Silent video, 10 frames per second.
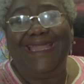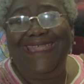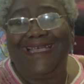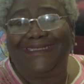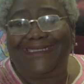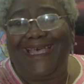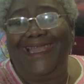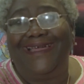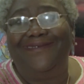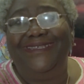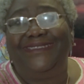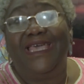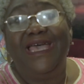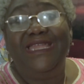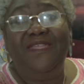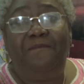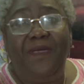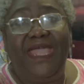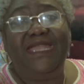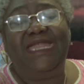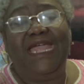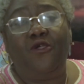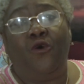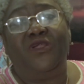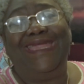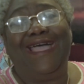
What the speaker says: that their salaries depended on